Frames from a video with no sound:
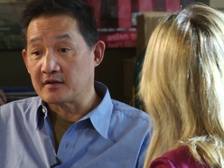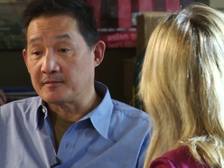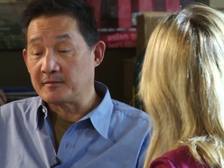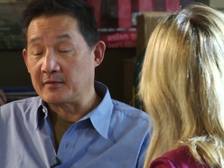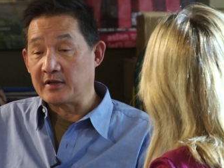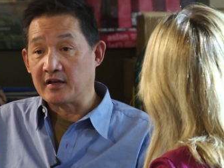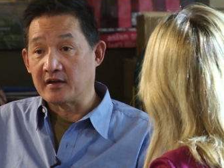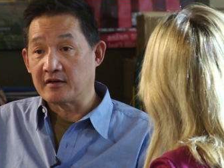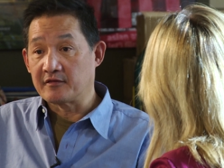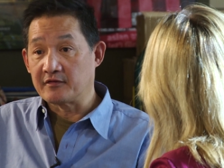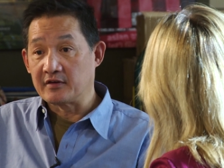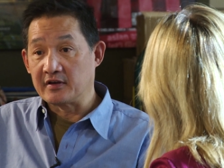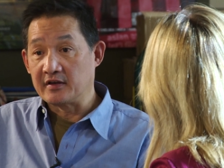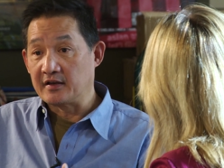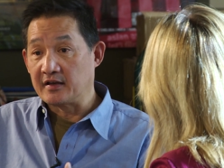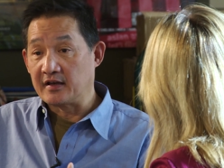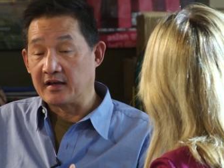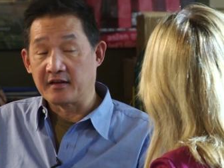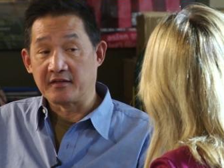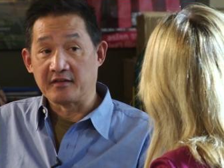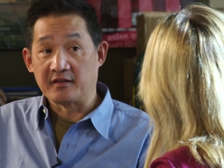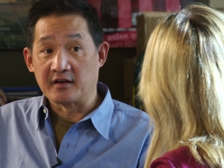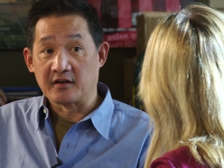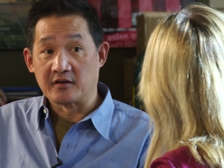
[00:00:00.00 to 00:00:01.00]
I mean every
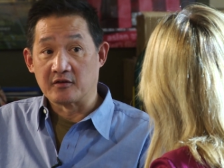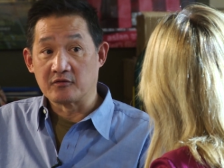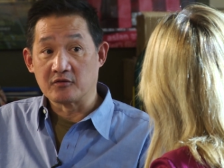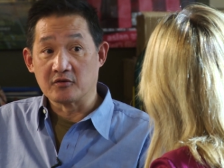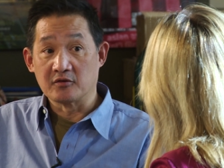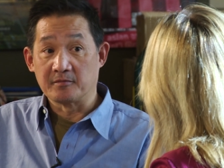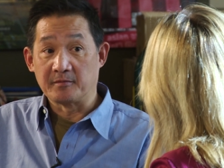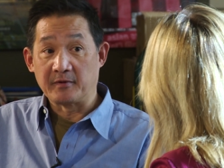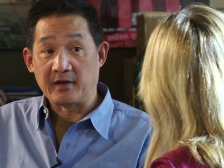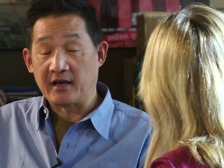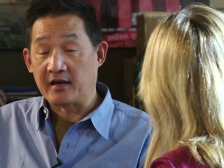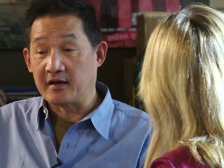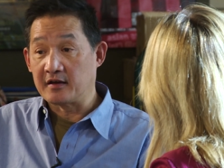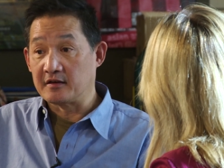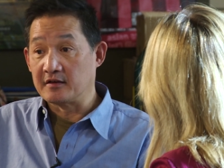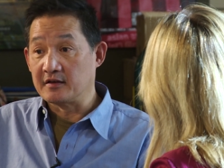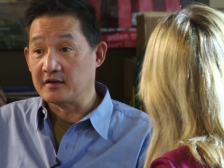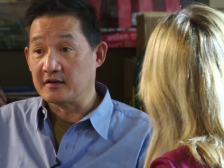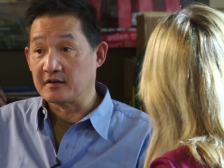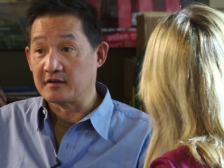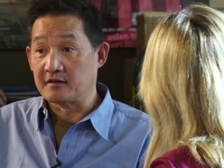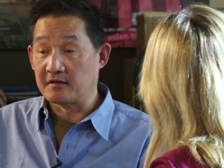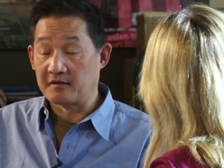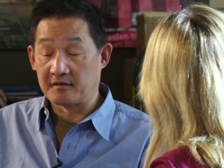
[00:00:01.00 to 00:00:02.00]
ethnic group had
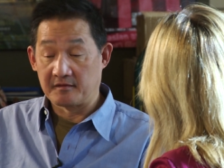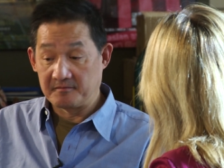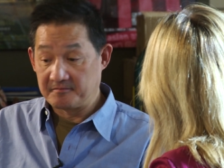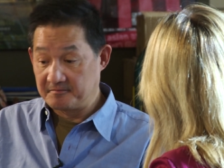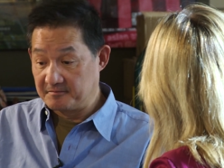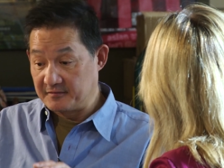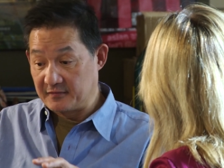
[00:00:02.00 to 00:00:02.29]
its,